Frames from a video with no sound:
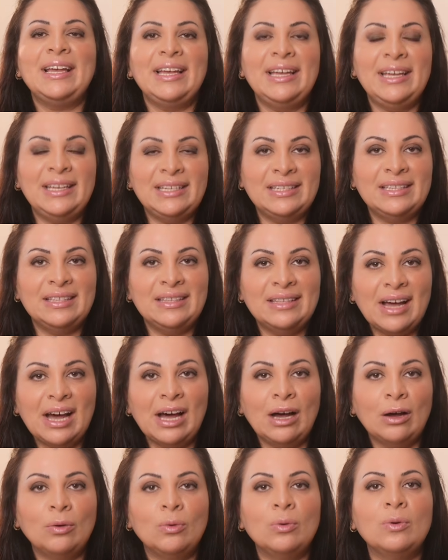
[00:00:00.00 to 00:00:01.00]
is
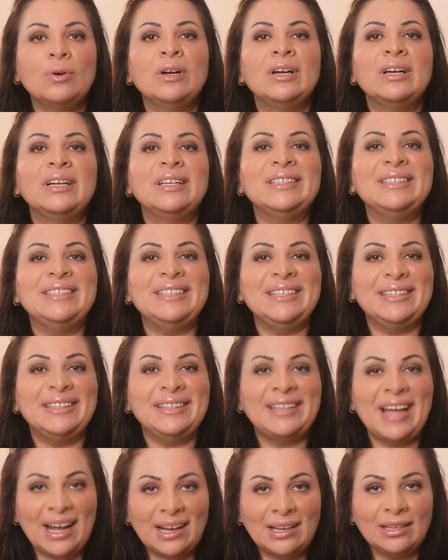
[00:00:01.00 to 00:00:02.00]
now
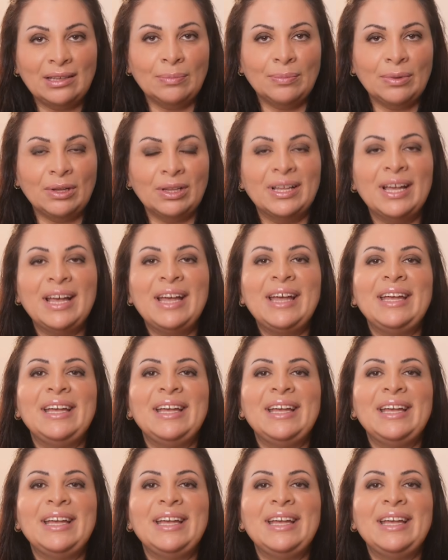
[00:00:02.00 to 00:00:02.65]
deductible,